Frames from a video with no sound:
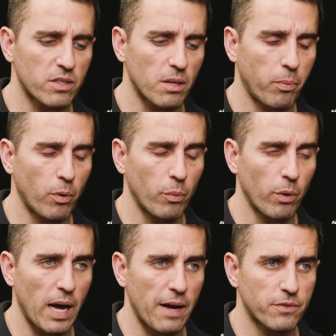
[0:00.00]
some point
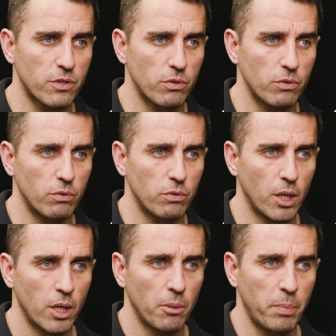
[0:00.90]
will have to
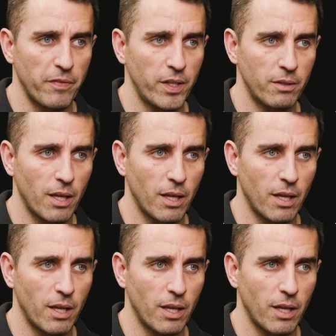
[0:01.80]
pivot.